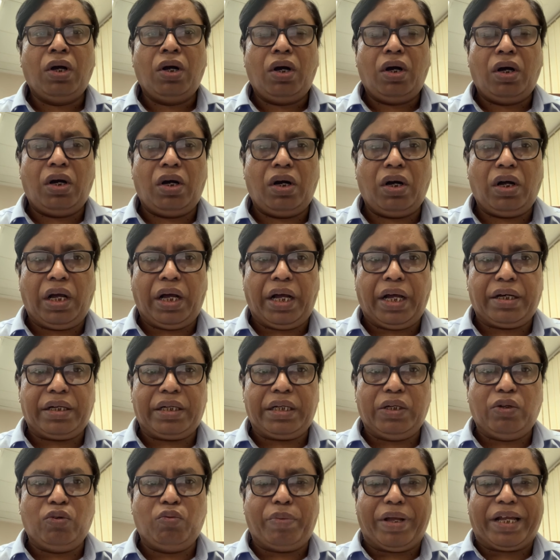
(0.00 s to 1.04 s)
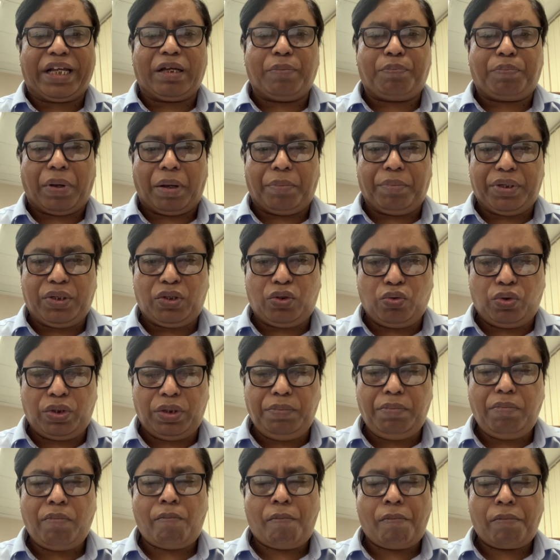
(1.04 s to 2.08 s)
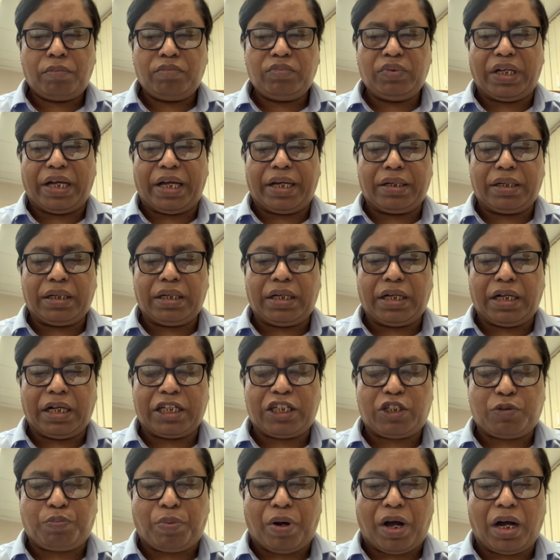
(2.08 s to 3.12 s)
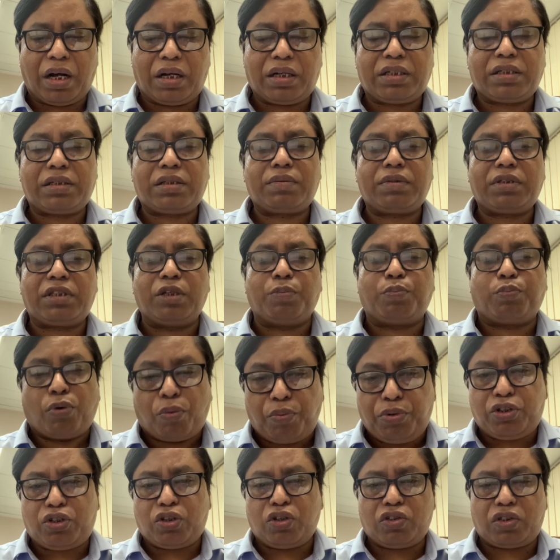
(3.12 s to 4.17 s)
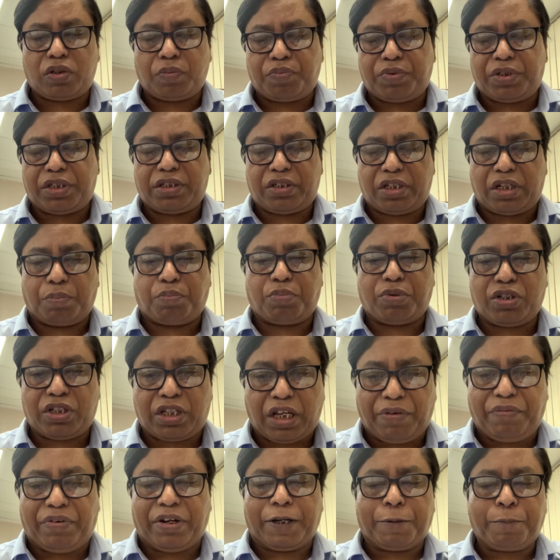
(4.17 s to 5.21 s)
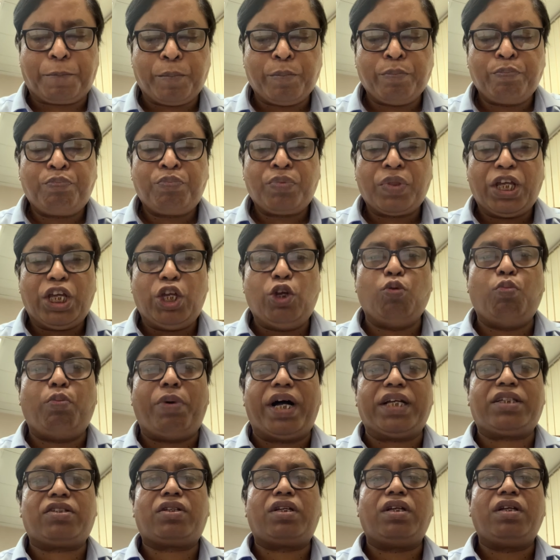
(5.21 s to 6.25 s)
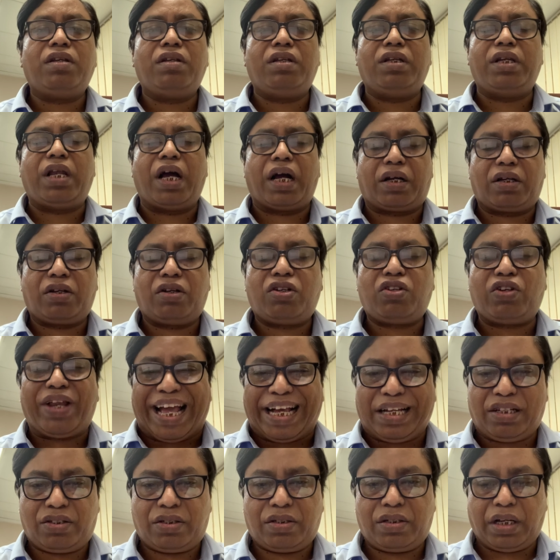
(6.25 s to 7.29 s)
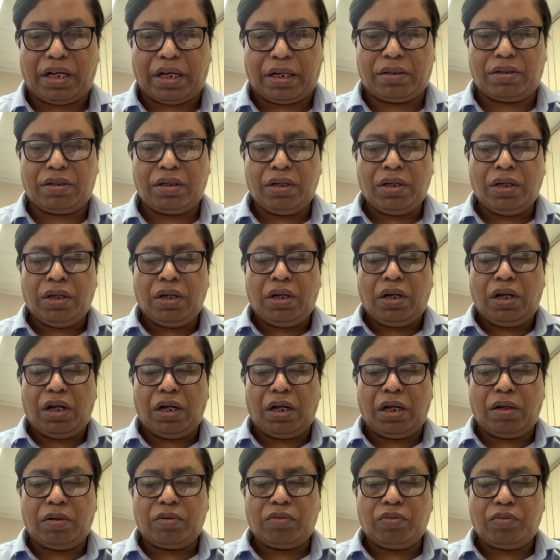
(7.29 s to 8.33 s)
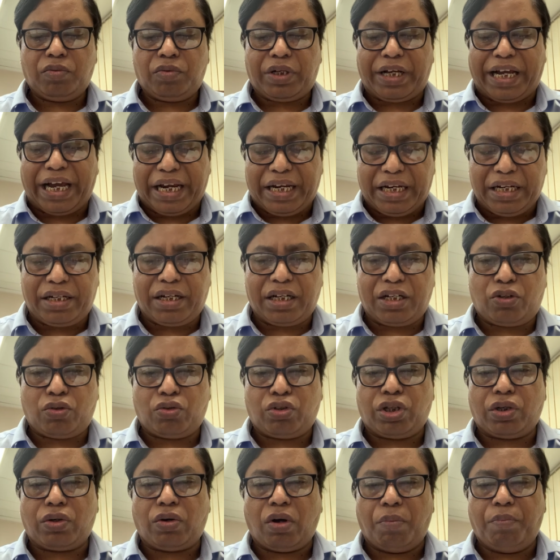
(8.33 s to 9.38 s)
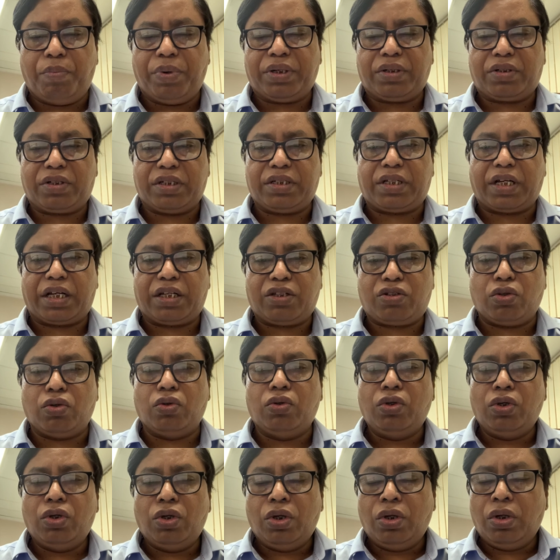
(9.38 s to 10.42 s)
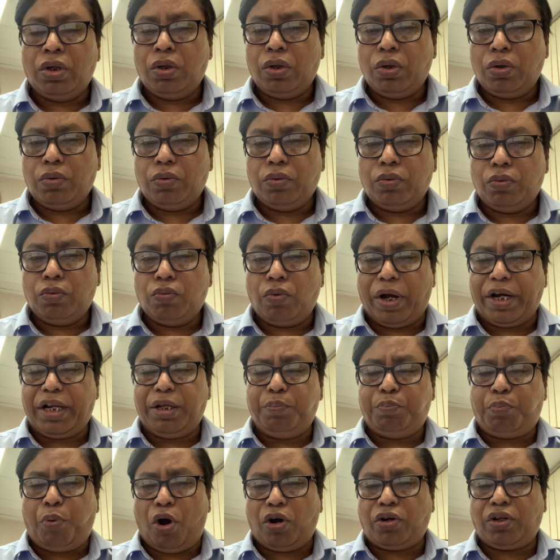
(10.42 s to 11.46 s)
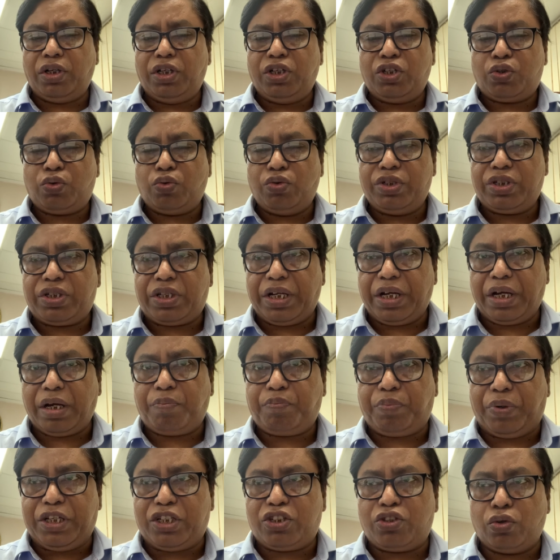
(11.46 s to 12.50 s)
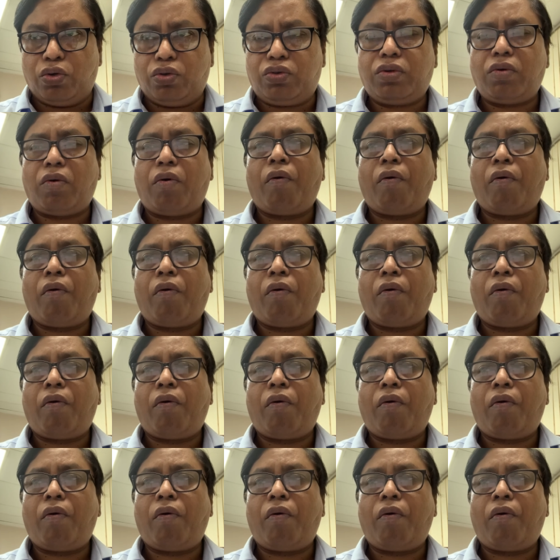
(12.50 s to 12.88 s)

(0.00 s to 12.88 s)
and you make a payment to him, then as per the provisions of Chapter 7, you must deduct tax and credit it to the government treasury. So one important issue is here, please note,